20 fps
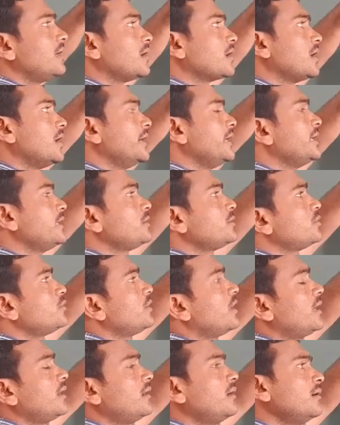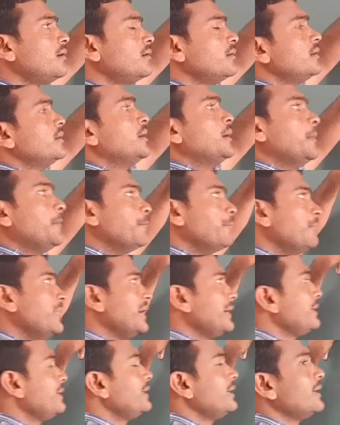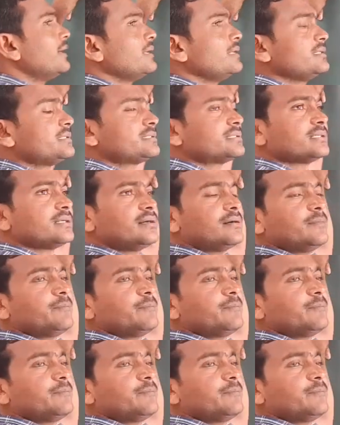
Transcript: according to the Mendel's,